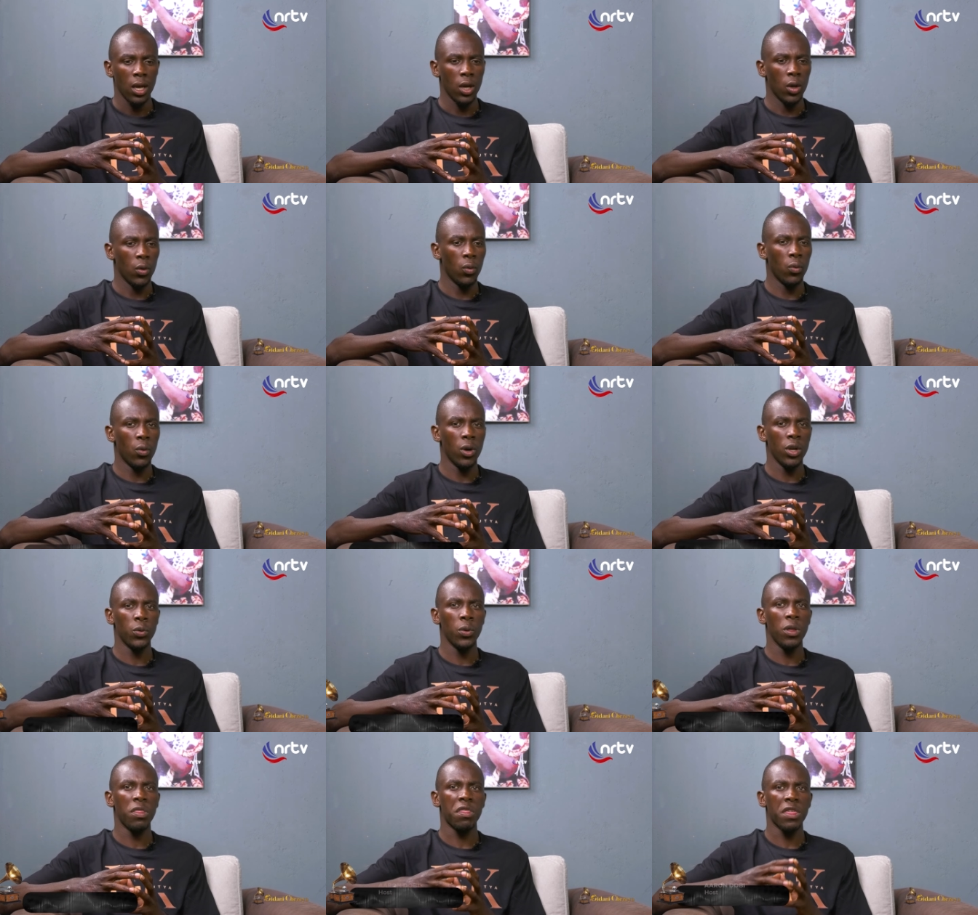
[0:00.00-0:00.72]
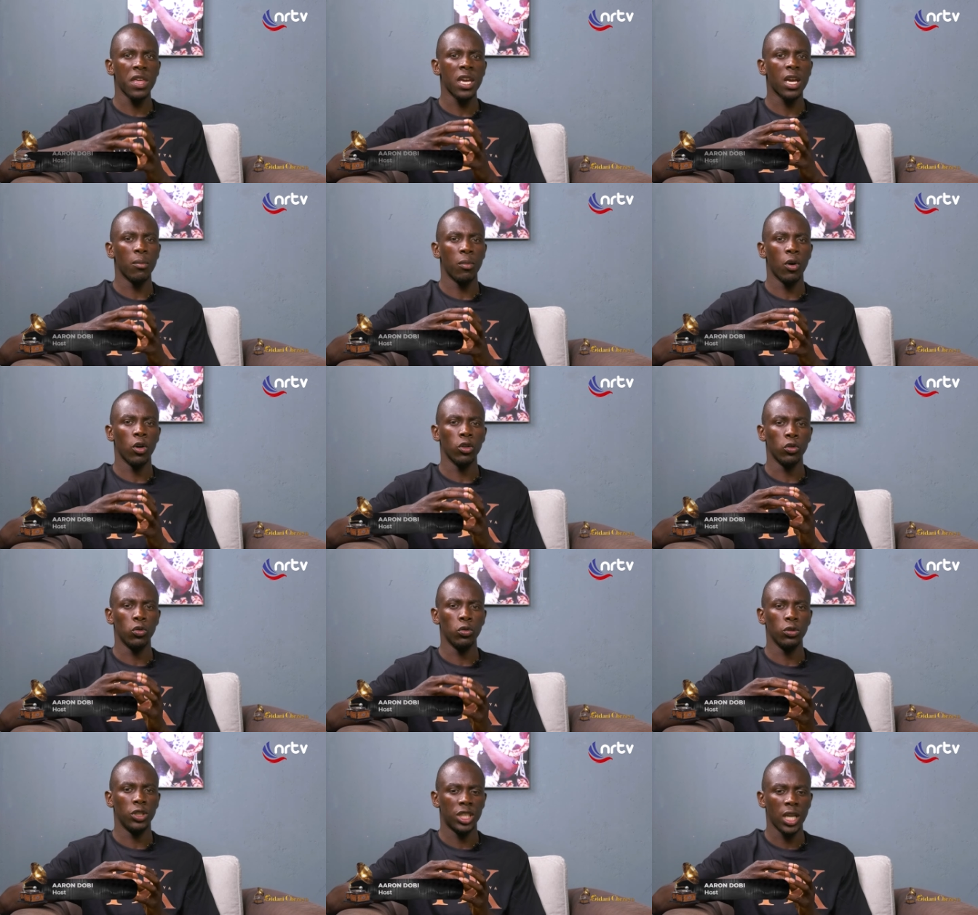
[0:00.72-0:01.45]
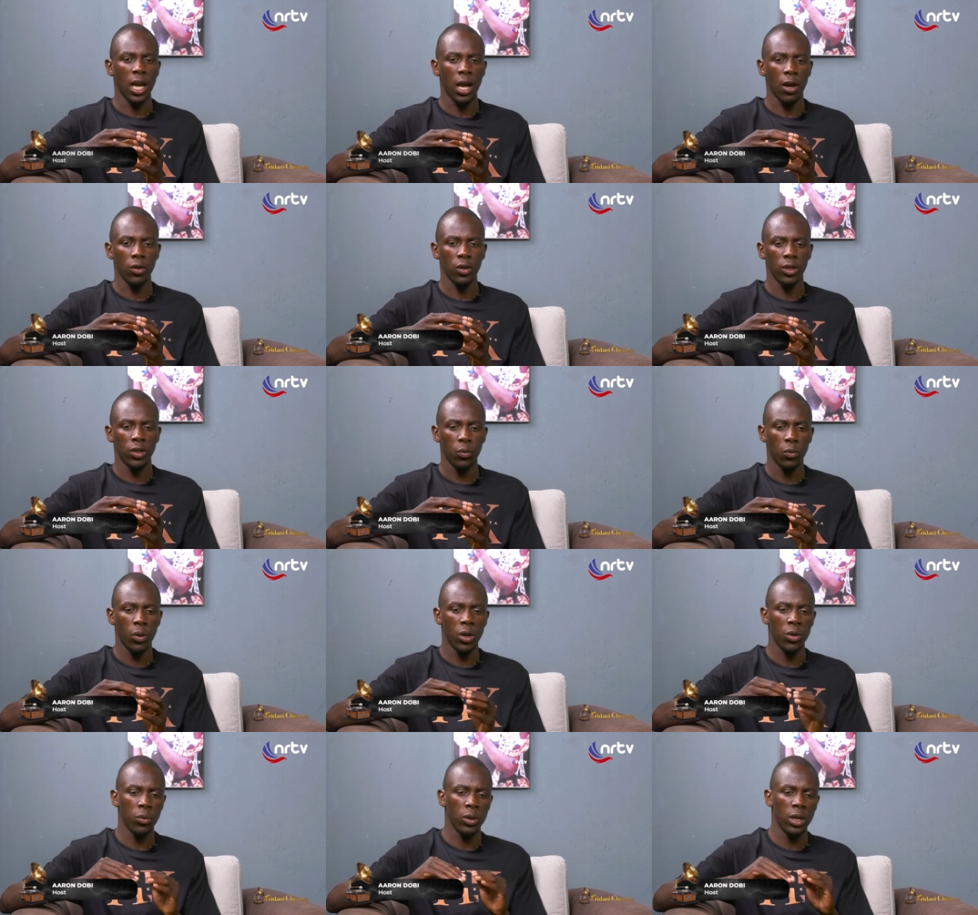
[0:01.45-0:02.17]
uh, when we think about Good Child,
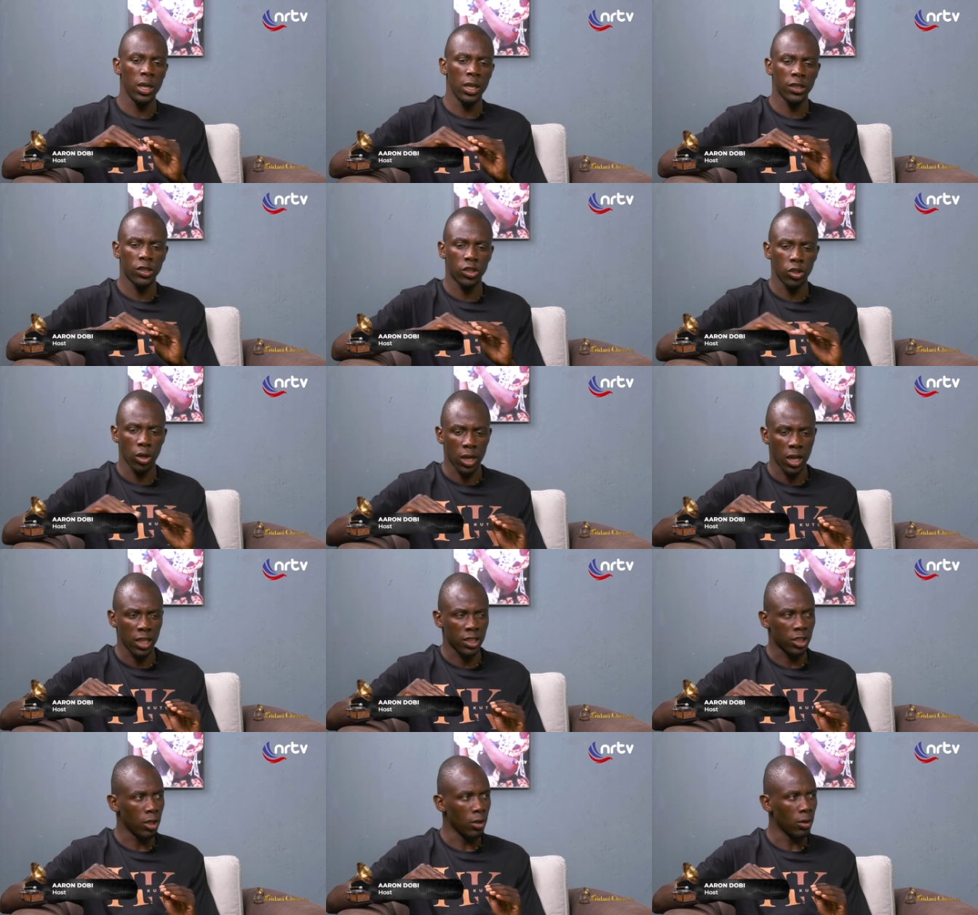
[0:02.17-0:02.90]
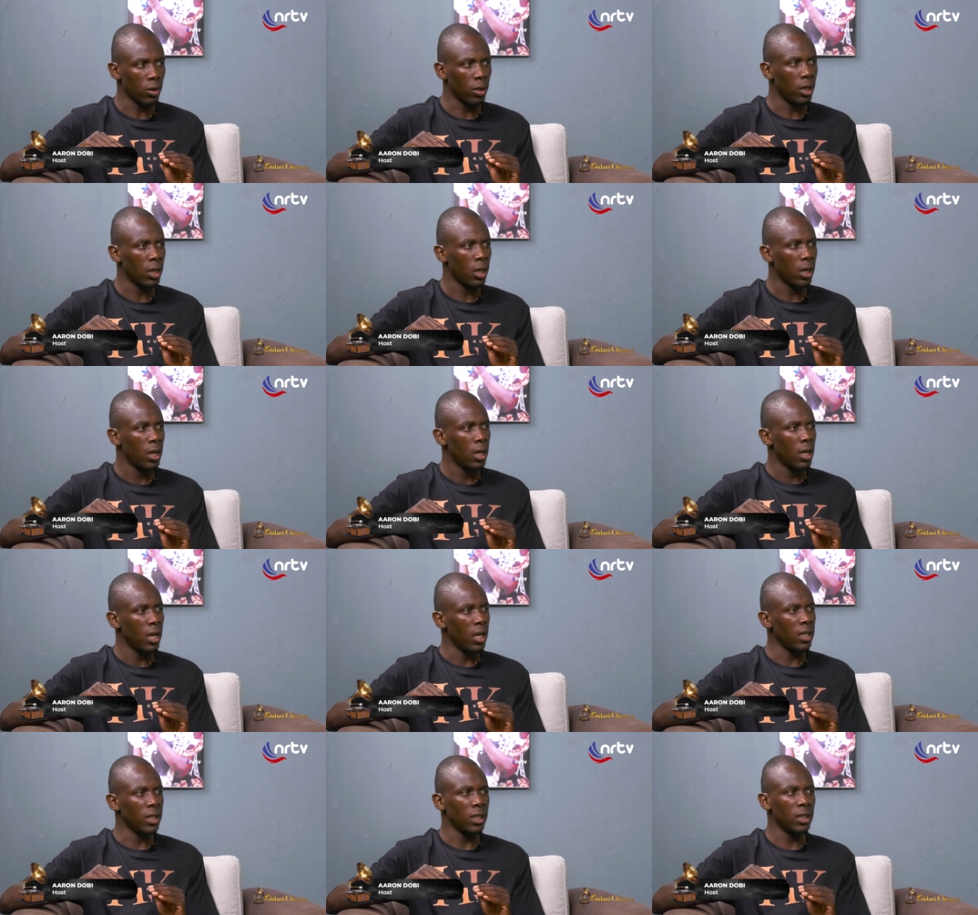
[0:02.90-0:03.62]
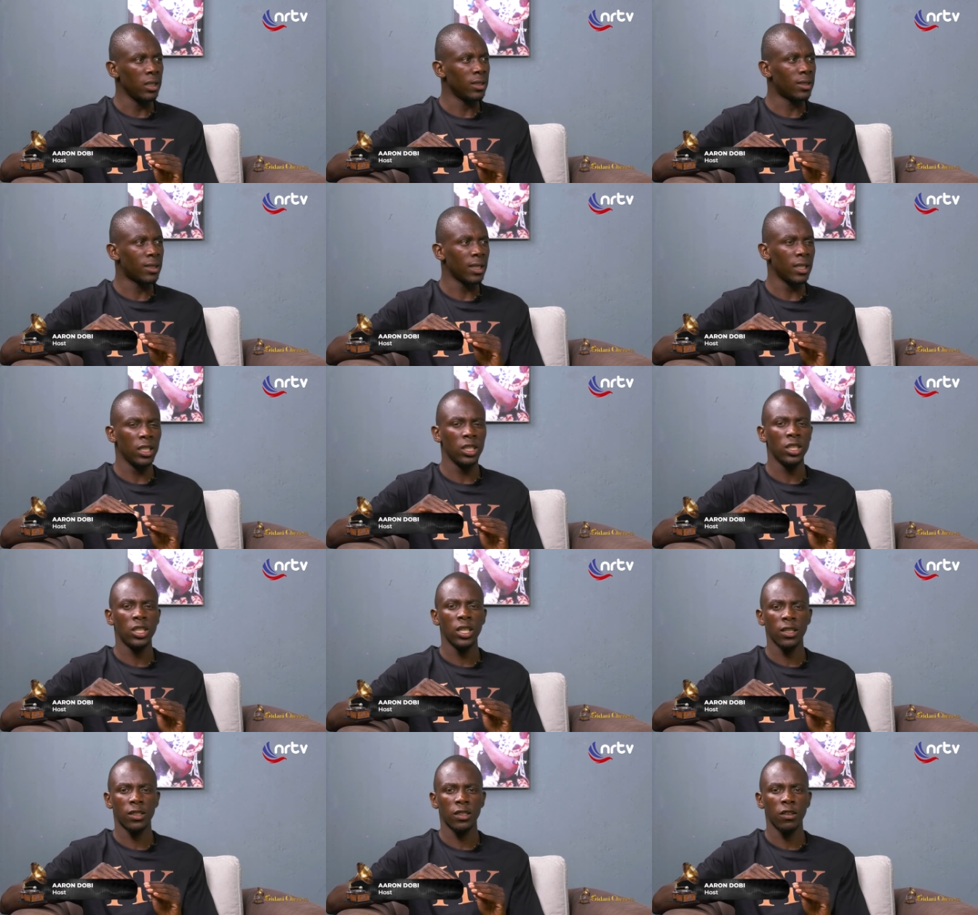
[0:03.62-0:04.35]
when we list your catalog, uh, it's an
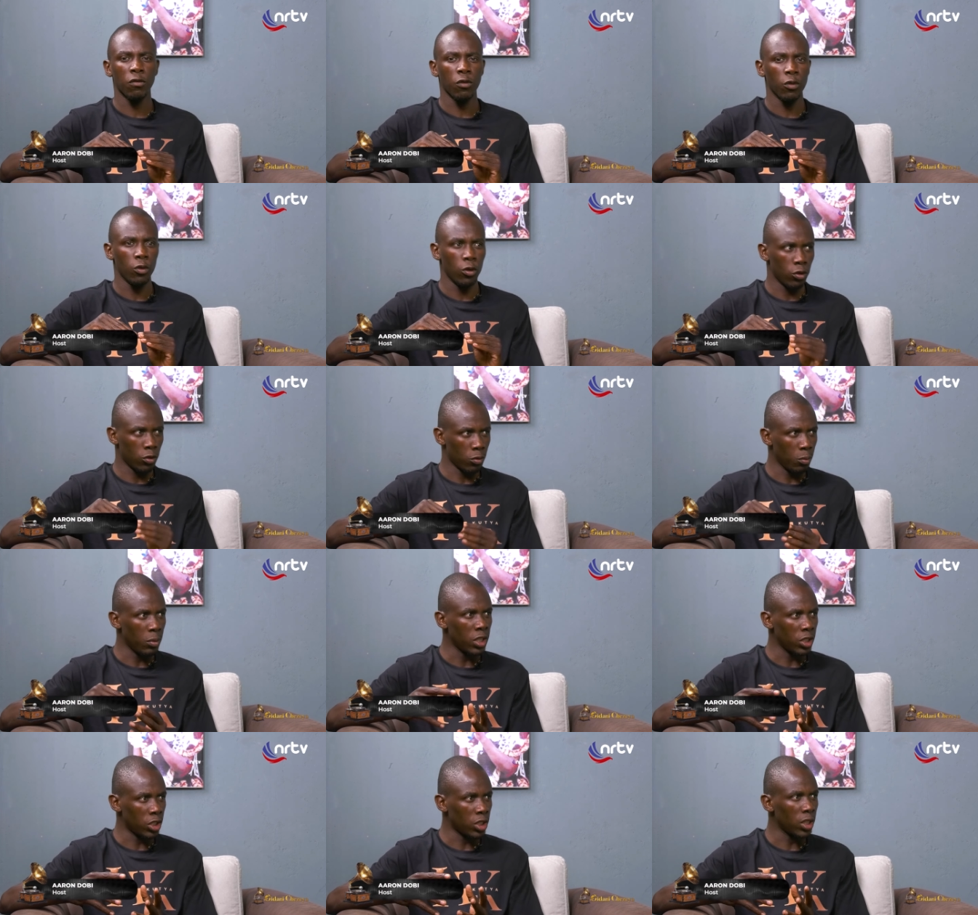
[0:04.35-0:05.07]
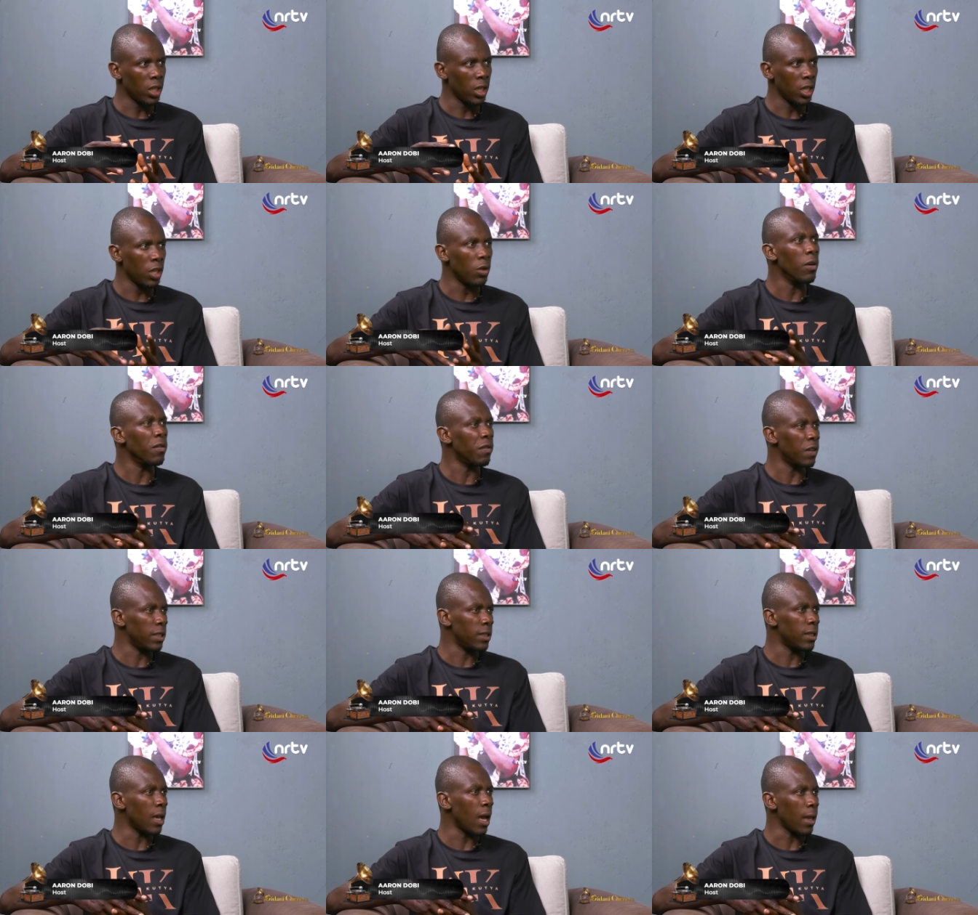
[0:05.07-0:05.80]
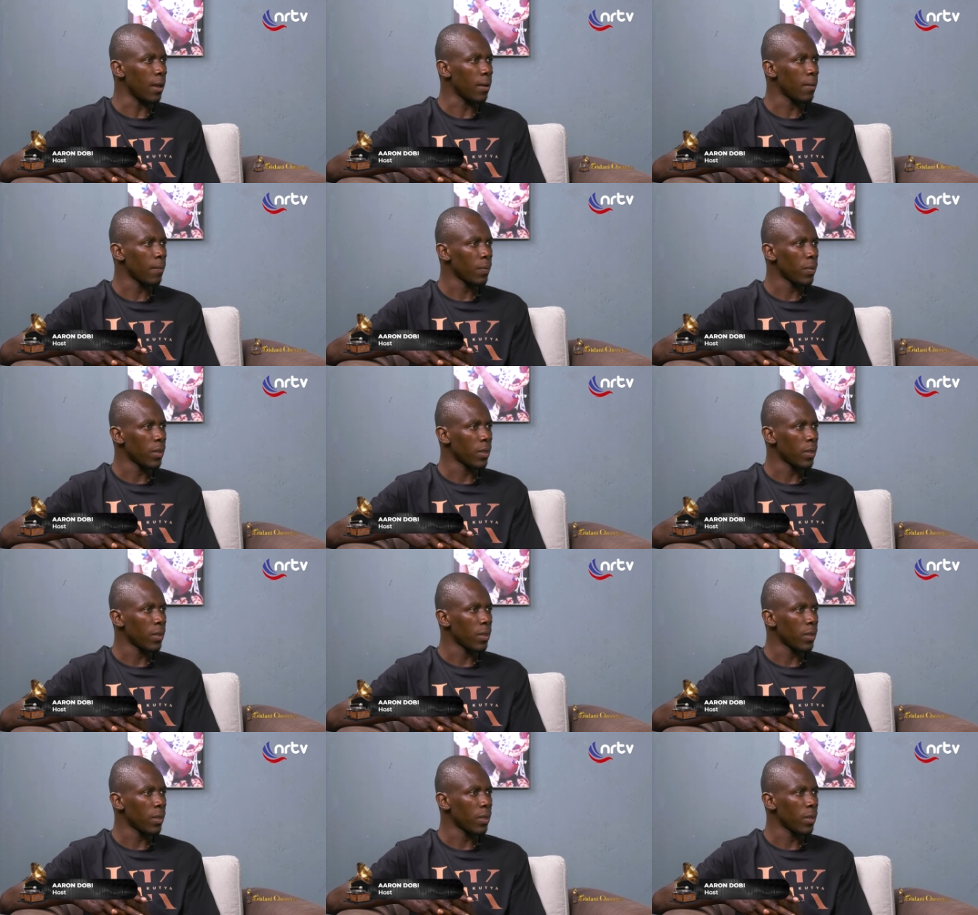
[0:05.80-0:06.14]
injustice for not to mention Iwe Fadzai.